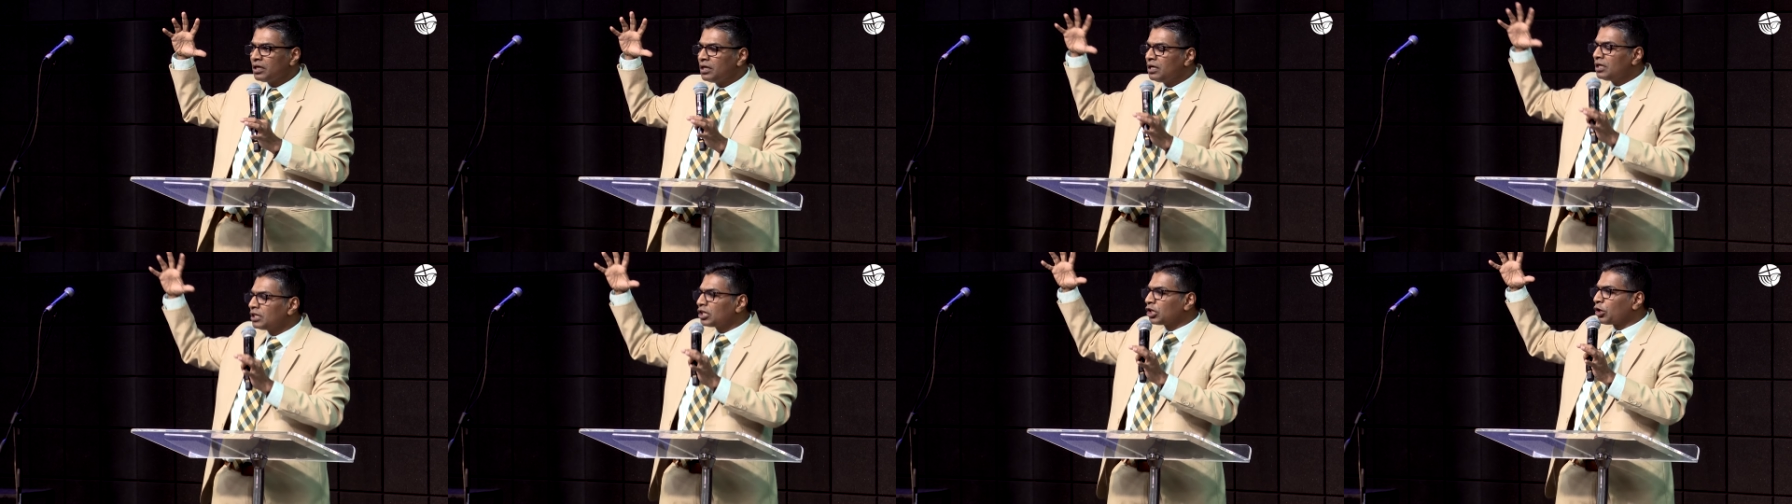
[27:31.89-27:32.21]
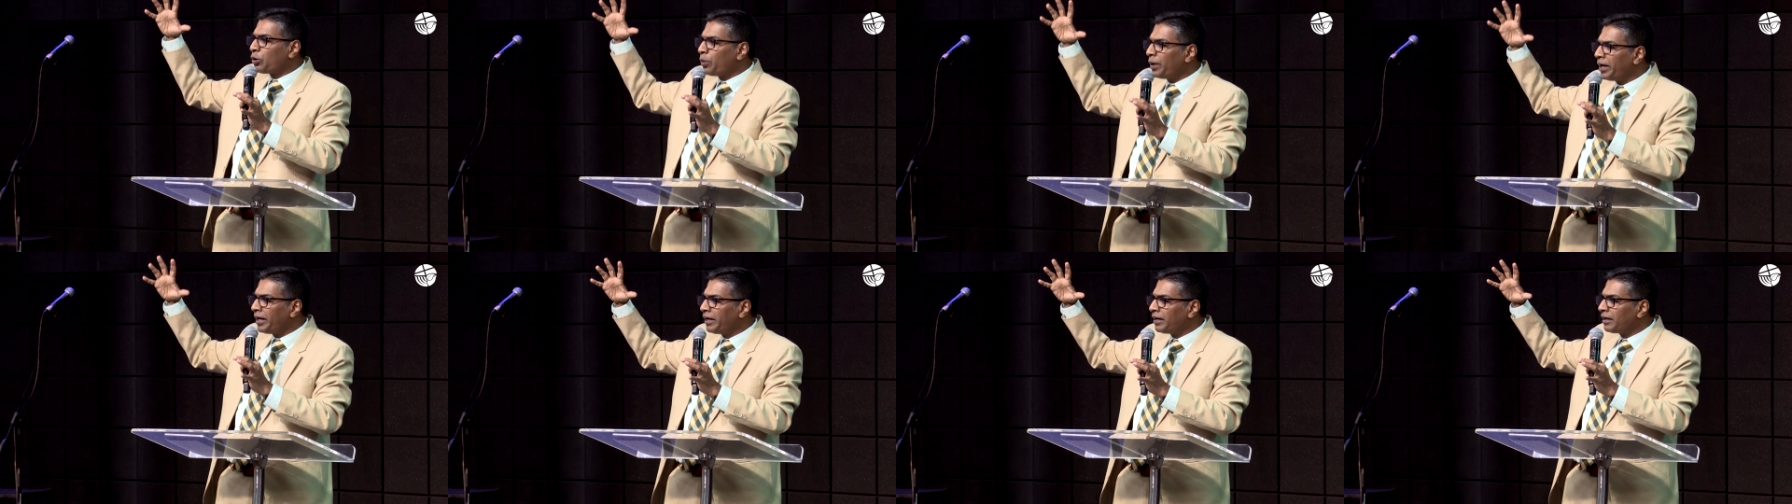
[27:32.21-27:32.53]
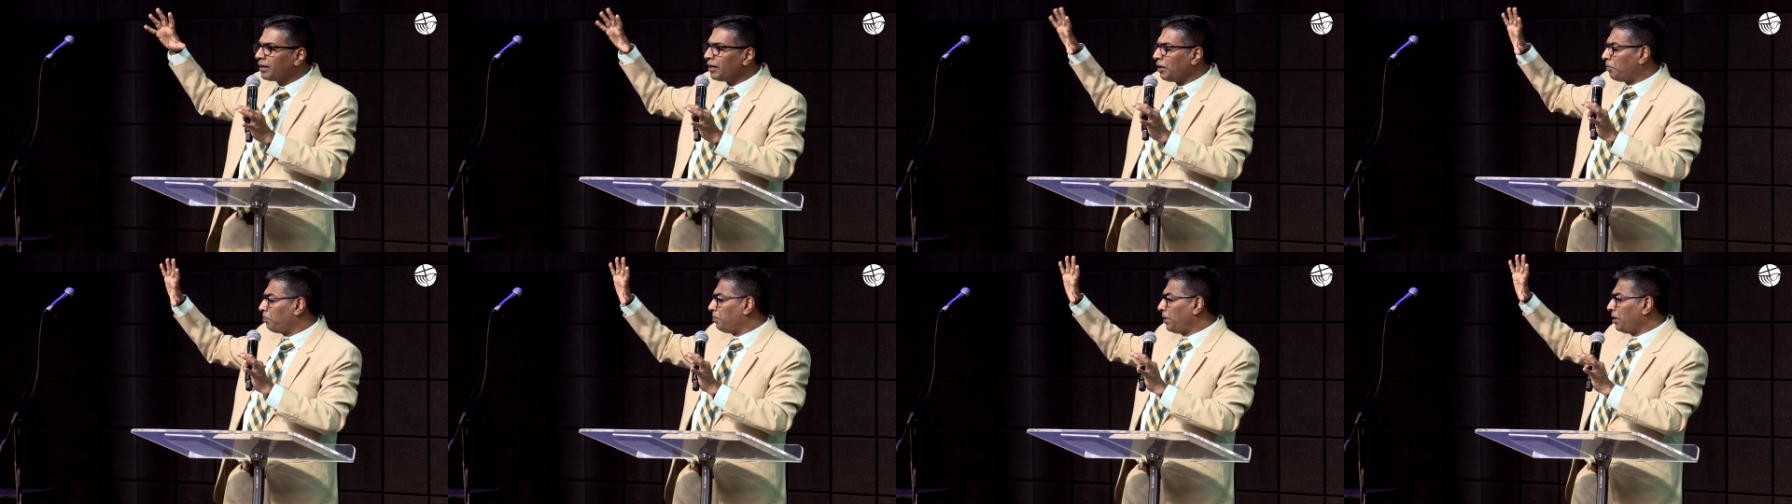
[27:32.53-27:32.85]

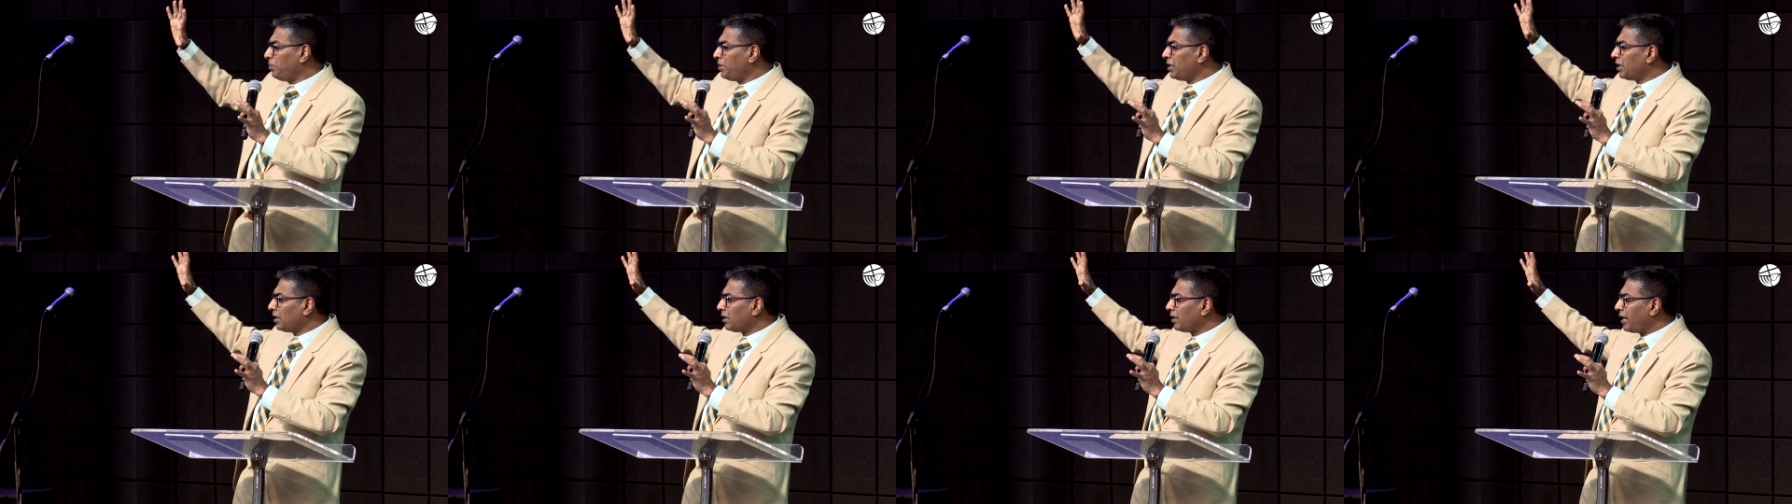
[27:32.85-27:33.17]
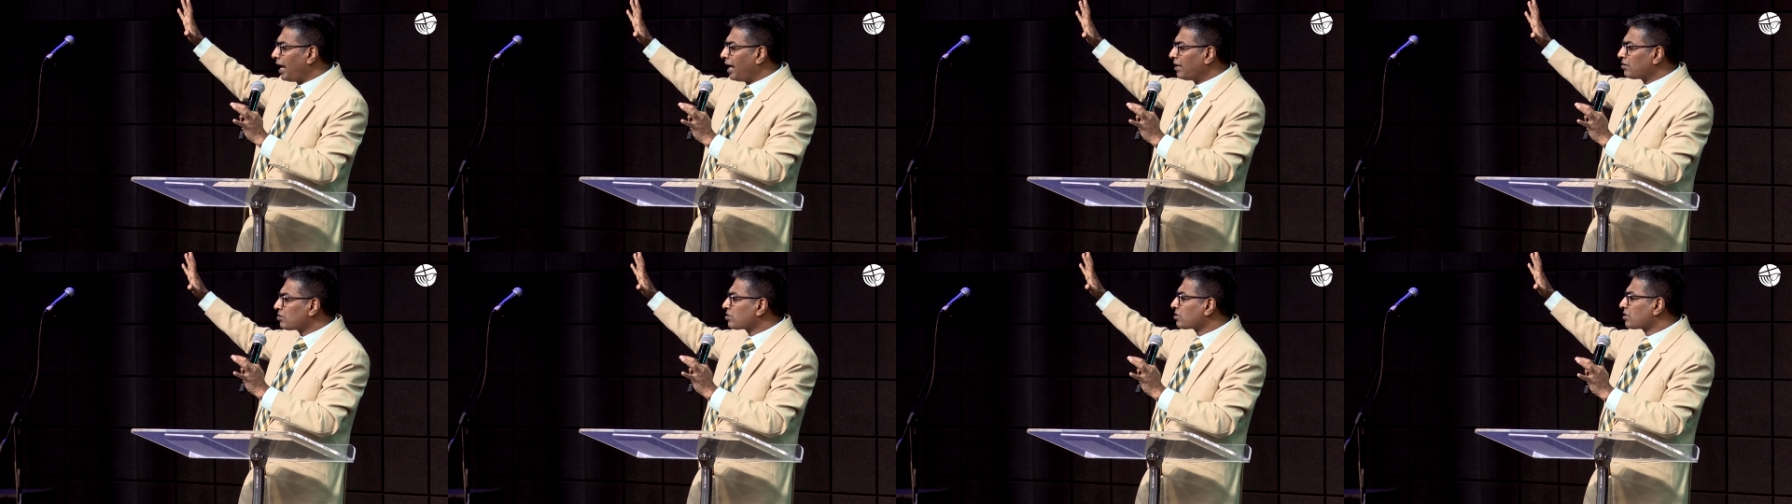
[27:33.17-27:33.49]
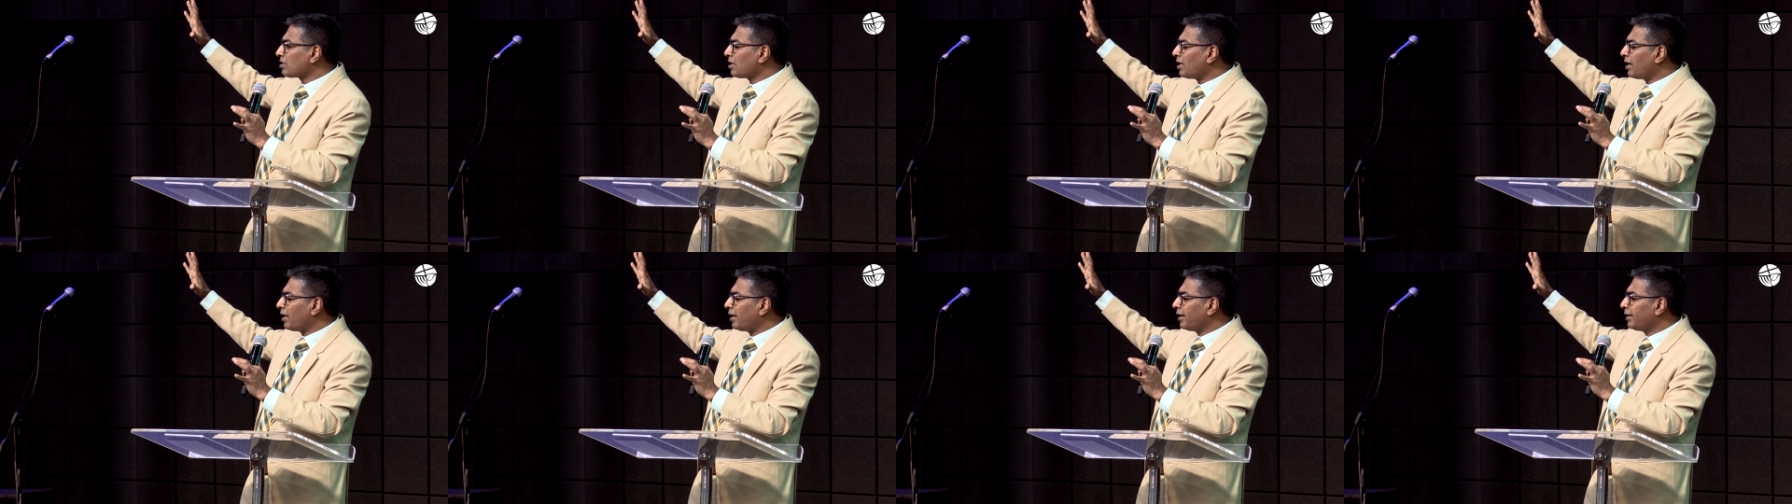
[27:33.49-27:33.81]
earthquake and maybe a
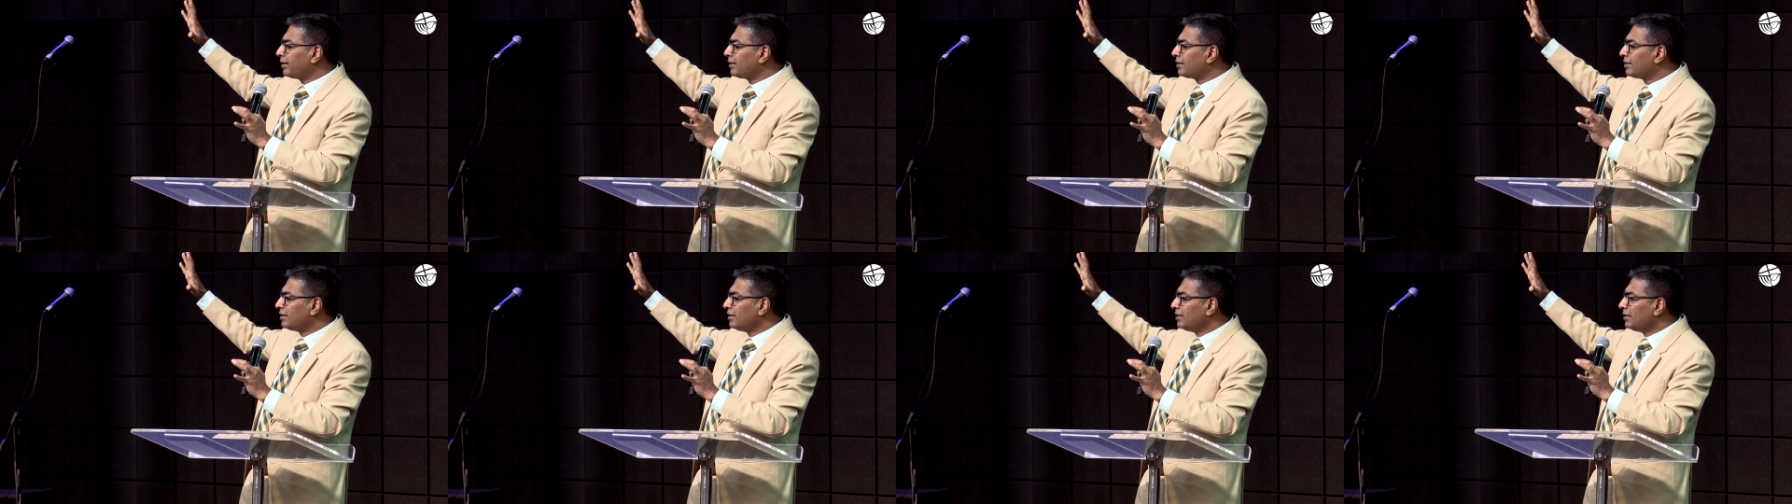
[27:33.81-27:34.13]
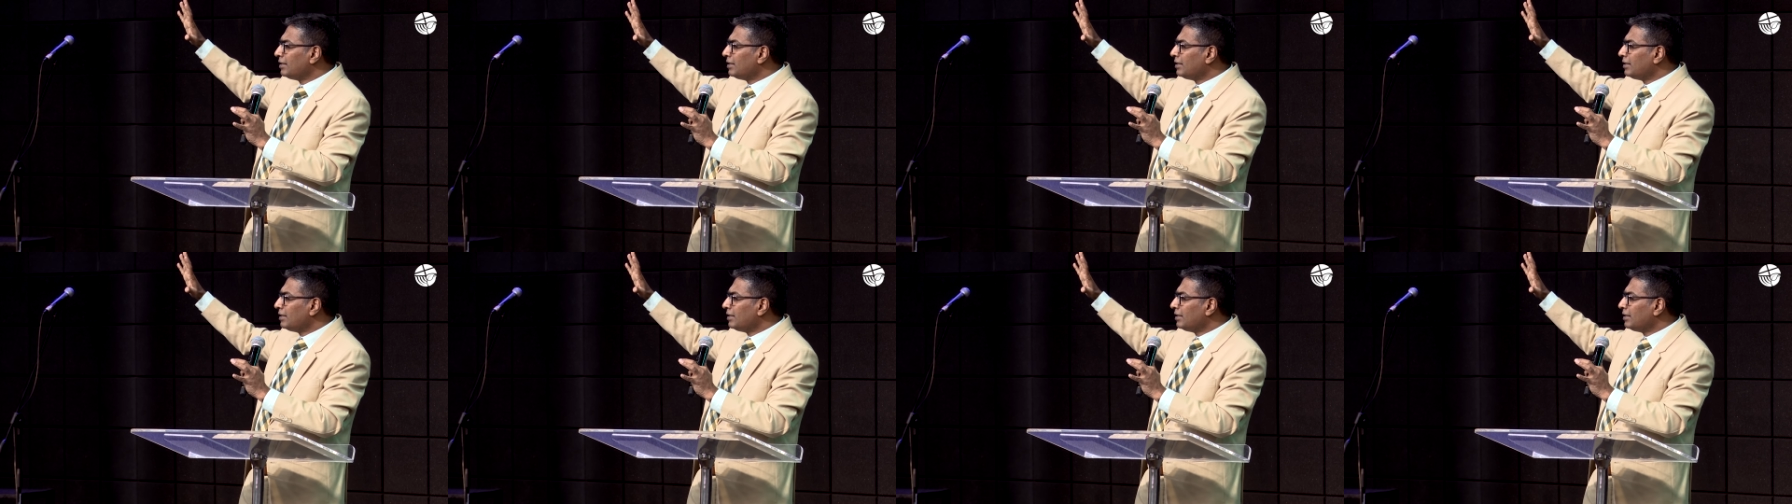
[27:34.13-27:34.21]
landslide.